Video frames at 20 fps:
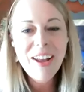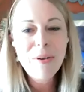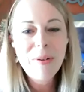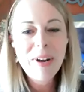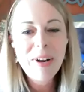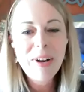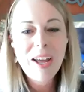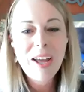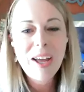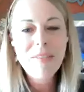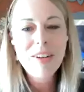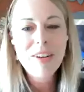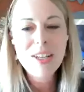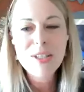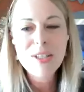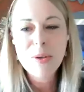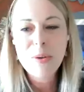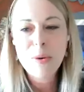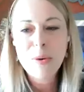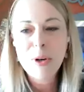I don't want to have
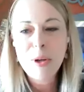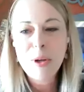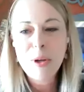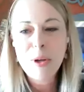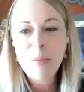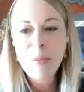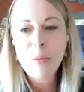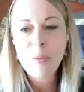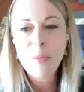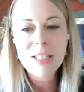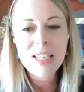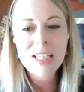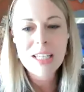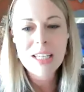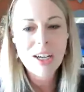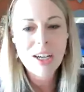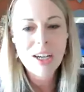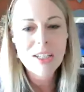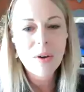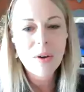any squirrel moments
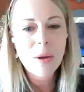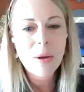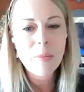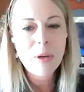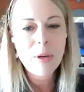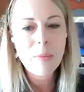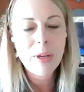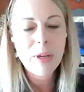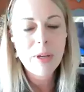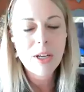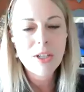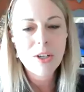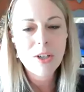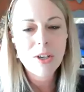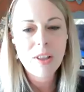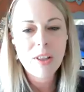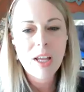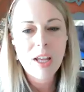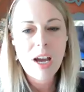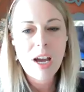here, so I'm going to make
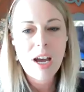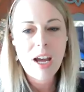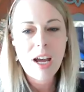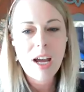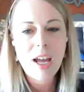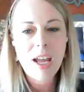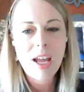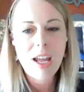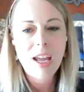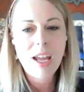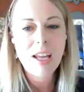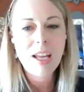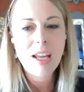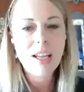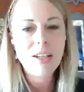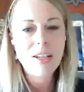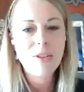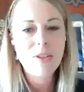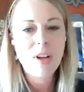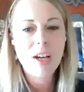sure that
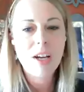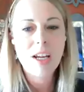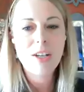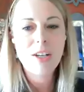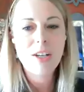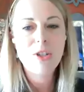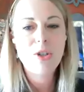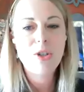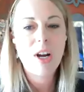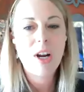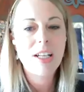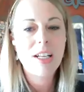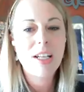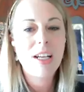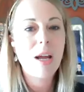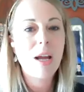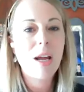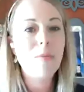I do not get distracted.